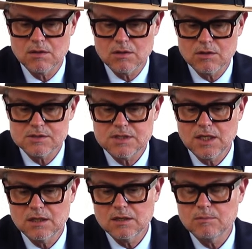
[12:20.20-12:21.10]
The
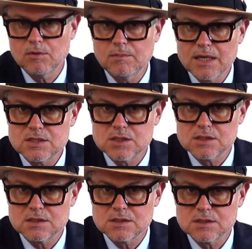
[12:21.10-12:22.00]
sticker number
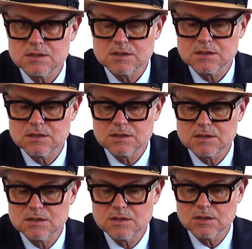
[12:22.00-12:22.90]
matches.
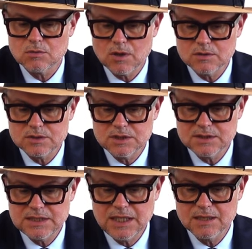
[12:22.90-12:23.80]
The warranty
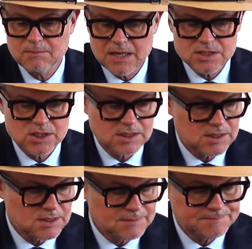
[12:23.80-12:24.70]
seal matches.
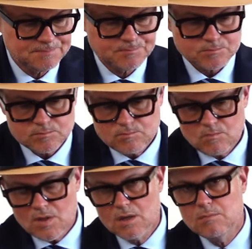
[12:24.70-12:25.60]

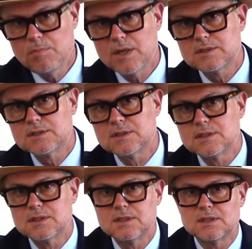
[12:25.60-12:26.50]
But
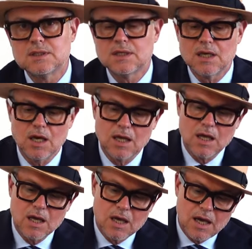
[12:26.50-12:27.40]

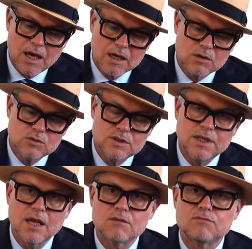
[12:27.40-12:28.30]
I could
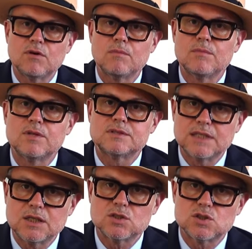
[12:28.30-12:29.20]
tell from the
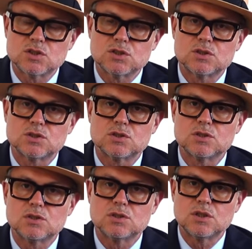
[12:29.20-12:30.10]
stickers,
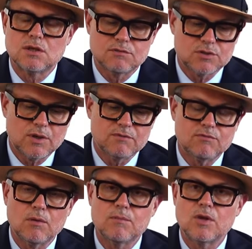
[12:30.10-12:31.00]
sorry,
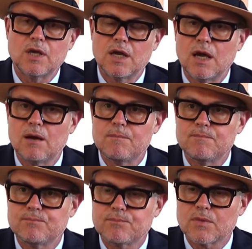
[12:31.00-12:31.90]
from the, um,
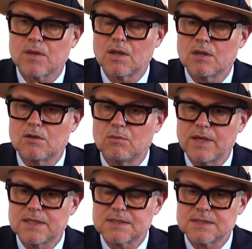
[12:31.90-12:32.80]
the
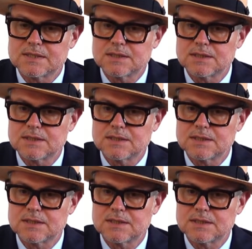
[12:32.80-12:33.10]
rings.